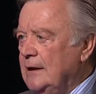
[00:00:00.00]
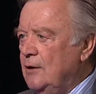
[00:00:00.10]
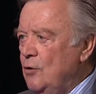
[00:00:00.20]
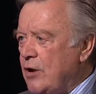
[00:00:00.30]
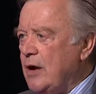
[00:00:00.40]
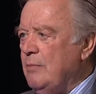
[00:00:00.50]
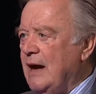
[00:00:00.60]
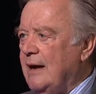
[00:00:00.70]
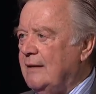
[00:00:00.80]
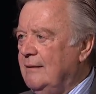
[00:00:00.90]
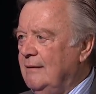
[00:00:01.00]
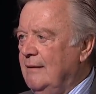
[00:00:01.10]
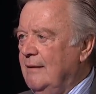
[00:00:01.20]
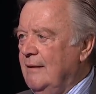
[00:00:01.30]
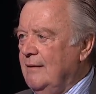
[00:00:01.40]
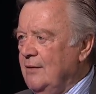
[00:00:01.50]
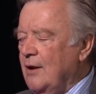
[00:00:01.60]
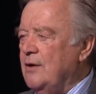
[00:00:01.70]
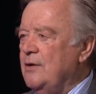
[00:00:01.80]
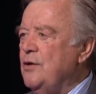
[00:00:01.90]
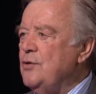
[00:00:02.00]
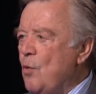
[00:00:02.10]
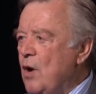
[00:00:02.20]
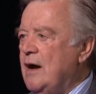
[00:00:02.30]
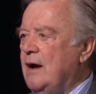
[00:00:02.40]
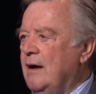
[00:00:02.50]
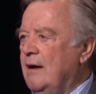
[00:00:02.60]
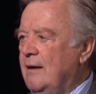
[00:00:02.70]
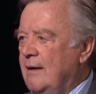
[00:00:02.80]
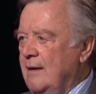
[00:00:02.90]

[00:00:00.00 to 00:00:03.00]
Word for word: Looking back, you know, there were